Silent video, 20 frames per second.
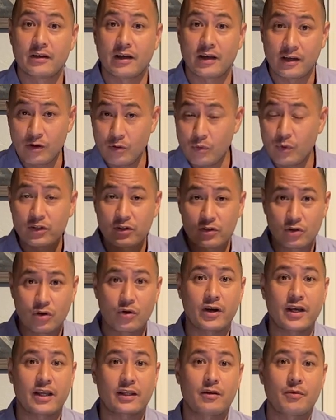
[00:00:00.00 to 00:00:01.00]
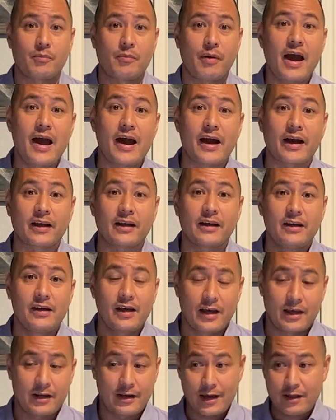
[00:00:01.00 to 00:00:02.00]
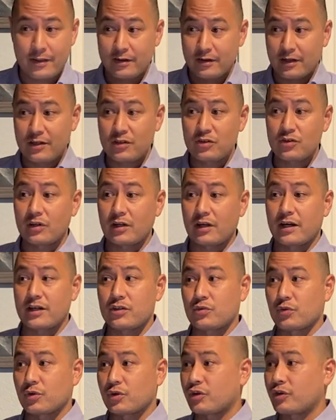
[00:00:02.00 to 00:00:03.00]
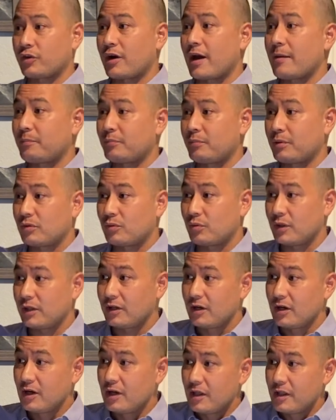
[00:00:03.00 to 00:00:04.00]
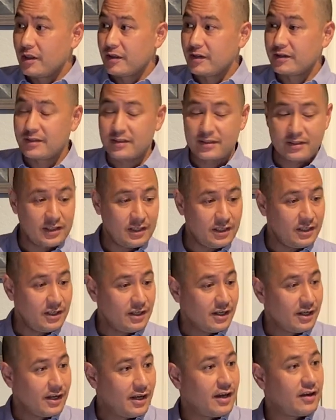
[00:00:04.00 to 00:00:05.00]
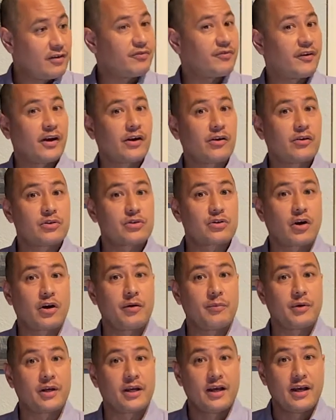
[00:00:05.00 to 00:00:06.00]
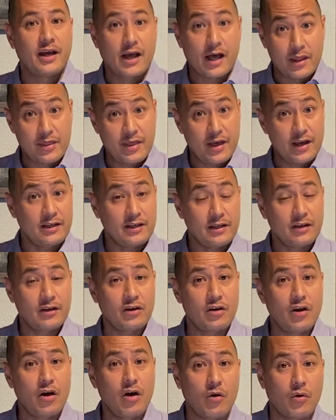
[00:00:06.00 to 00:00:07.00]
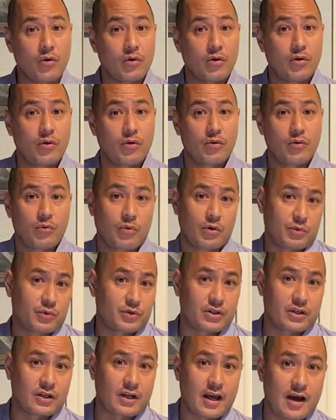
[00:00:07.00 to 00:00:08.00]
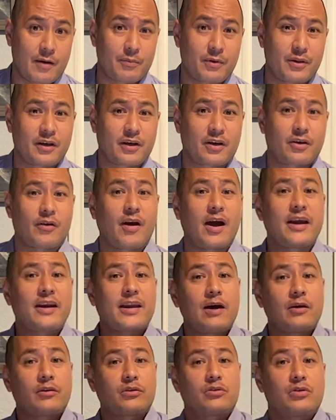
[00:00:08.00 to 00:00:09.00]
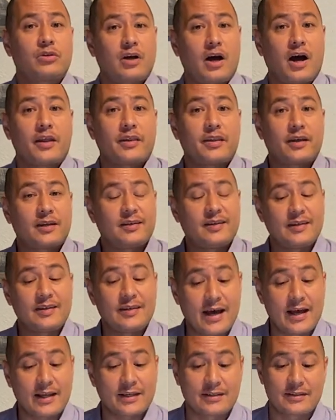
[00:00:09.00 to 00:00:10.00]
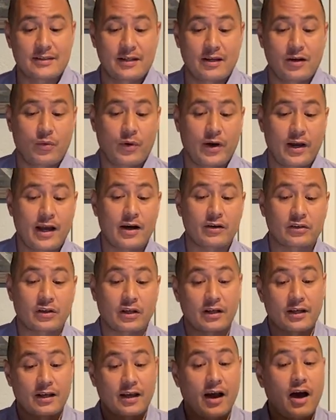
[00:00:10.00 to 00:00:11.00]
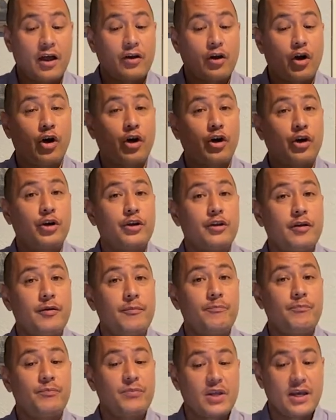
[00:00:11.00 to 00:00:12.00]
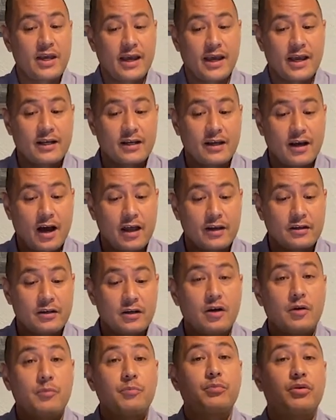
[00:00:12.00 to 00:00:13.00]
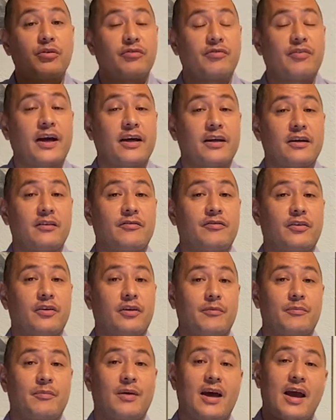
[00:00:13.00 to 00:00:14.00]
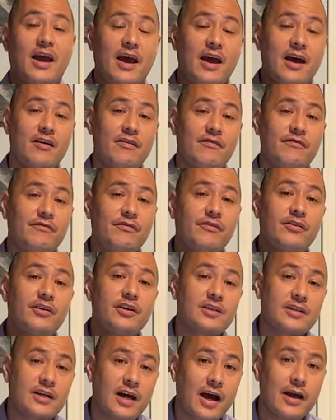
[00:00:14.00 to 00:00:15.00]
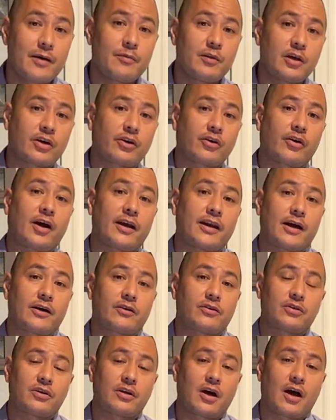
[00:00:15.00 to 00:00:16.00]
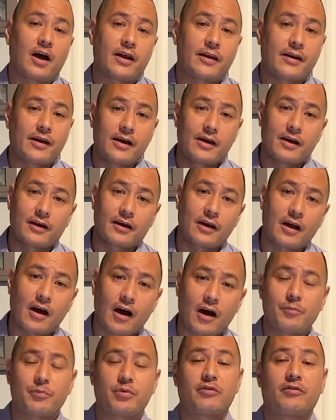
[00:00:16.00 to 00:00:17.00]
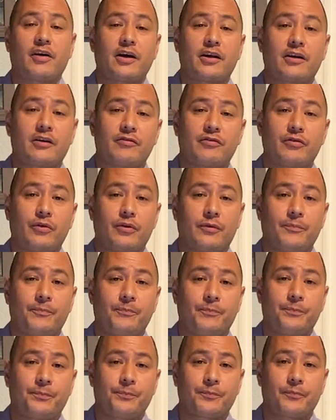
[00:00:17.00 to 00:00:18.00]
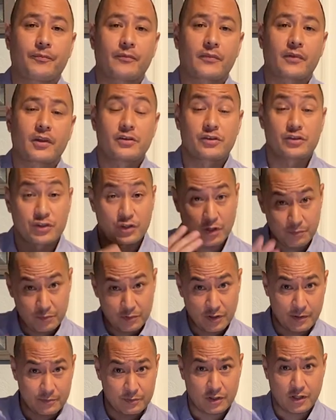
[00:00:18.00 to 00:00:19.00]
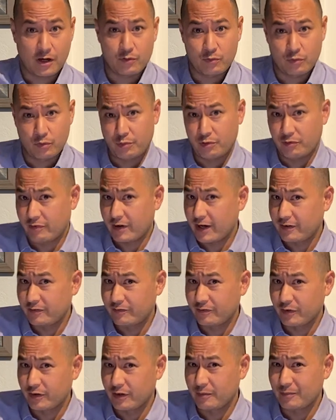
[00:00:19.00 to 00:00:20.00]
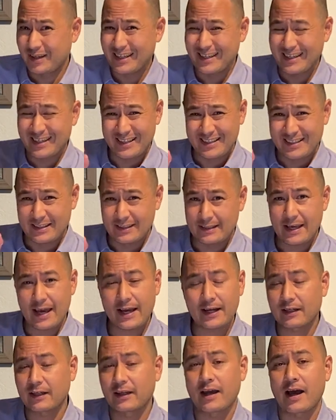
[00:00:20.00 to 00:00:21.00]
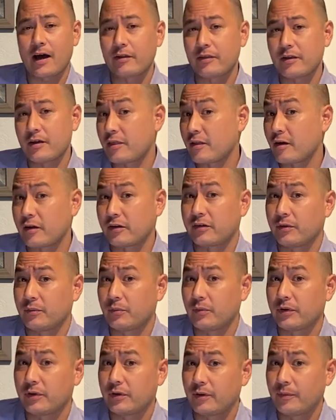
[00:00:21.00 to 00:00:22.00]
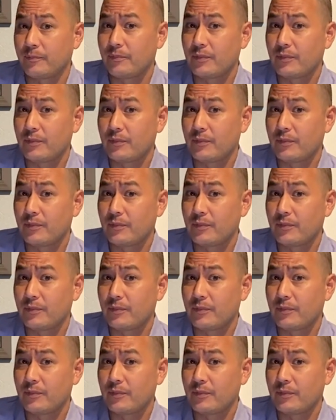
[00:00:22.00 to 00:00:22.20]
And he went to go get them back. And now the Israelites were trapped between the sea and Pharaoh's army. And they didn't know what was going to happen. They cried out to God. They did not see a way out. And God heard them. And God provided for them. Every time they cried out to God, God provided for them. Sometimes God would provide for them in exactly how they thought he would.